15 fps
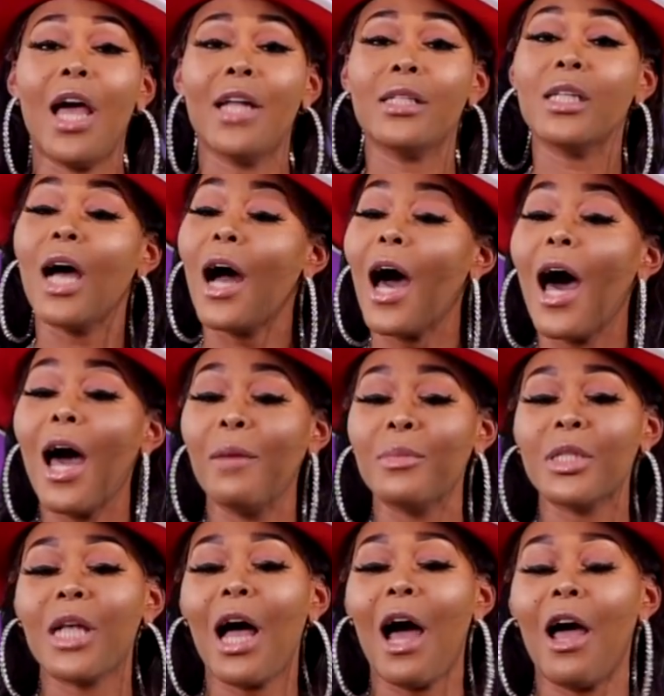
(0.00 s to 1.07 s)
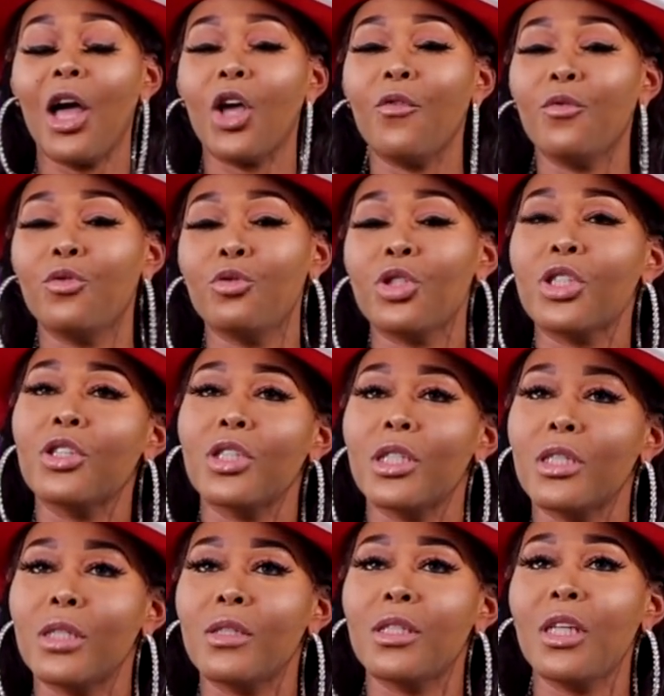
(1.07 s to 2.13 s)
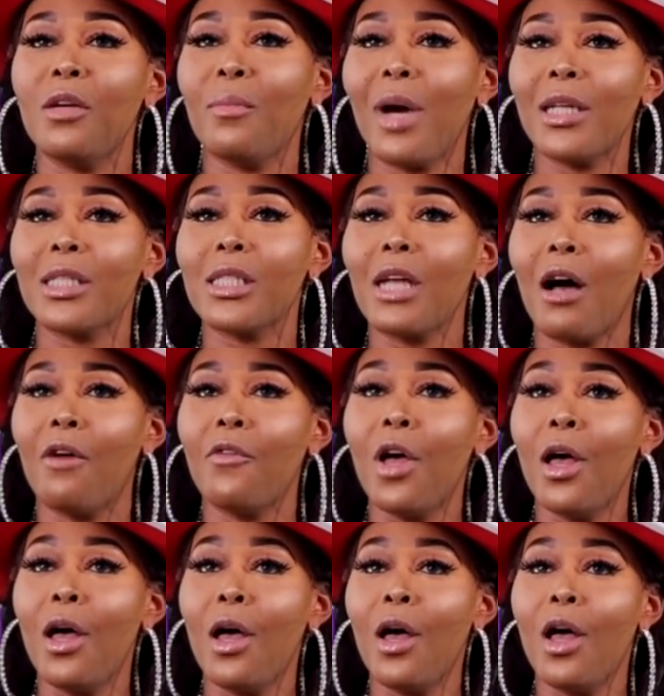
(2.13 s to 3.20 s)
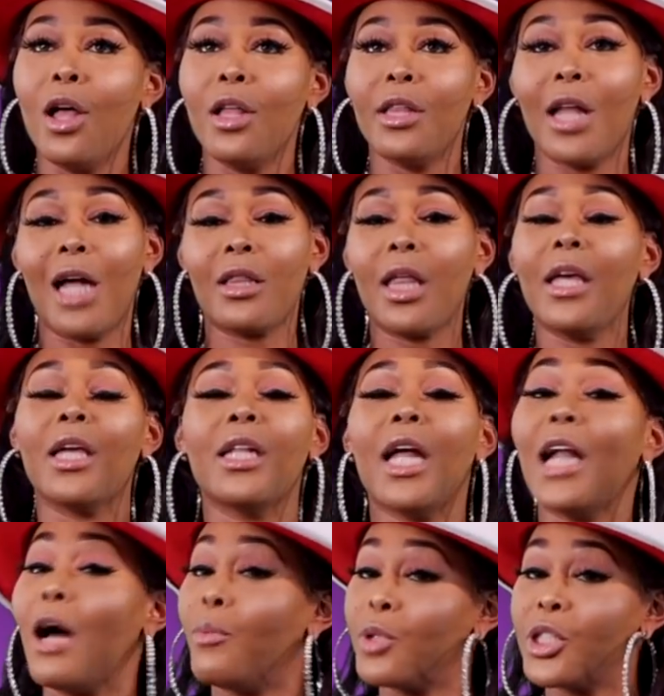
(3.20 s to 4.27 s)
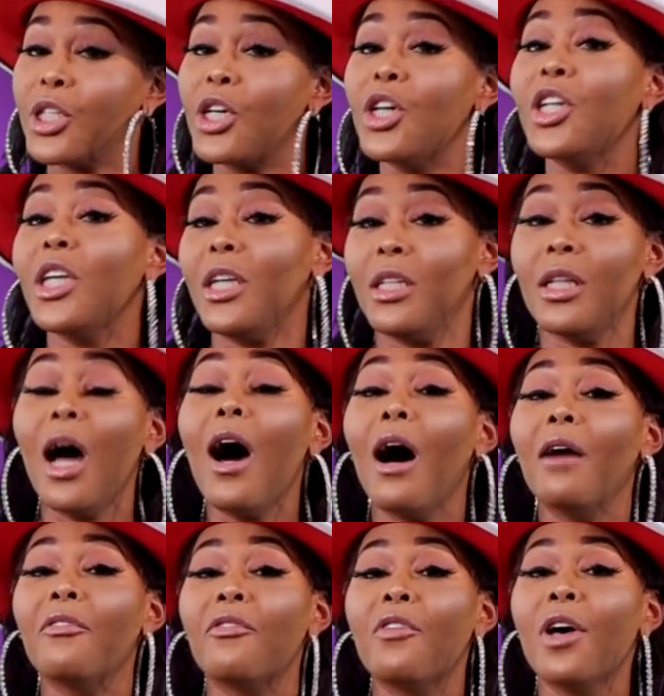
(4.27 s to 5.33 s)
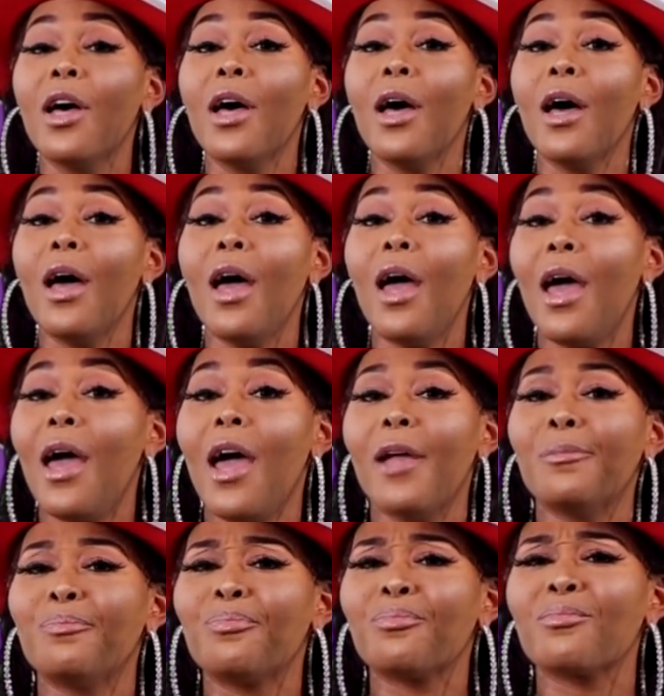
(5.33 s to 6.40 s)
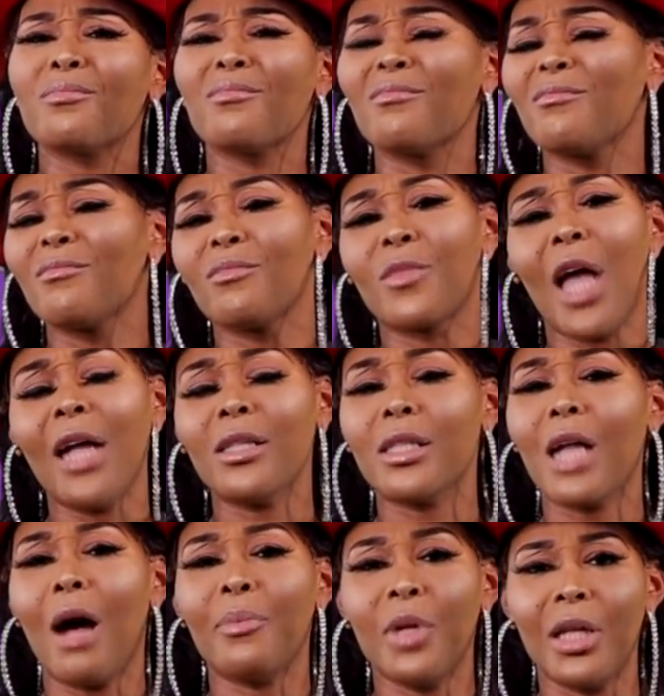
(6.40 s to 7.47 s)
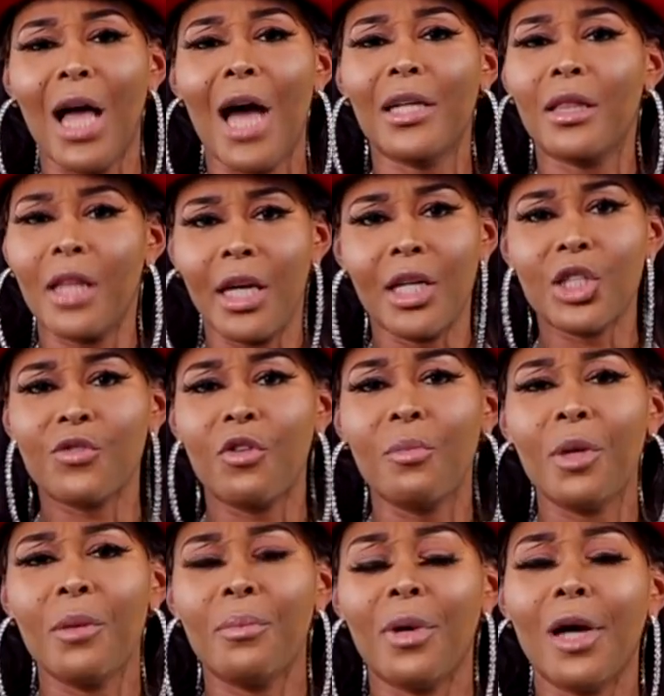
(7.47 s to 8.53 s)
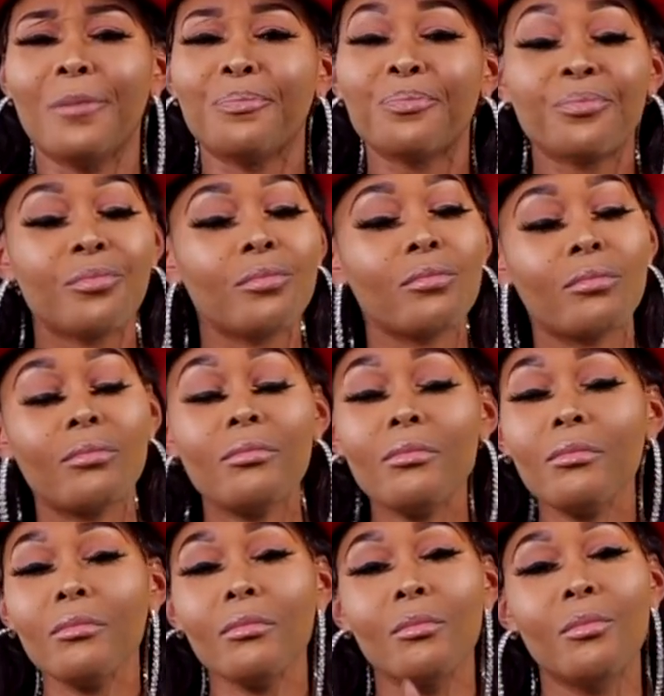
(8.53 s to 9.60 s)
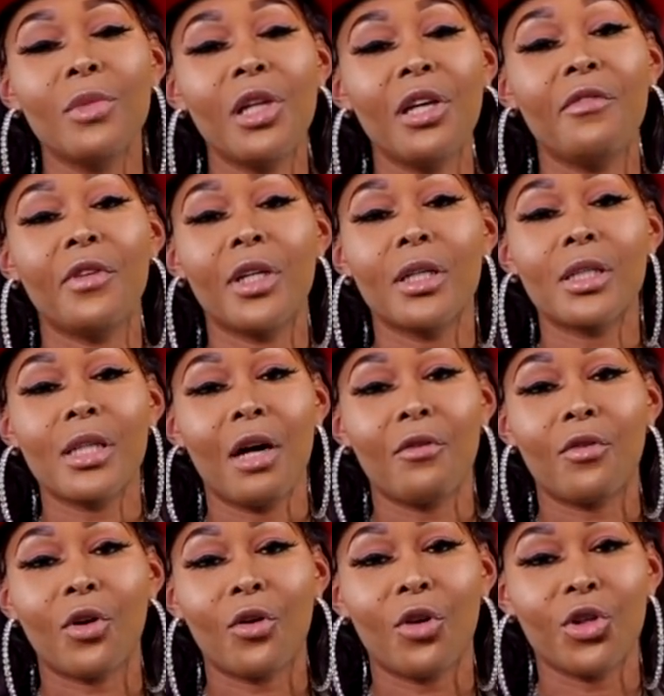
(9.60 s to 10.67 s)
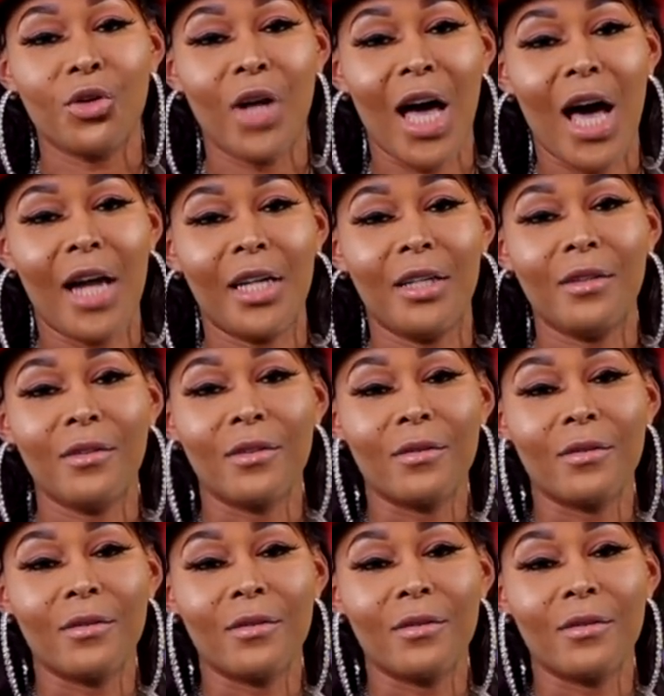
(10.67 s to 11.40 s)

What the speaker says: at times I used to see myself not thinking that I was good enough. And that stopped a lot of things for me. But believe in yourself, girl. You got it.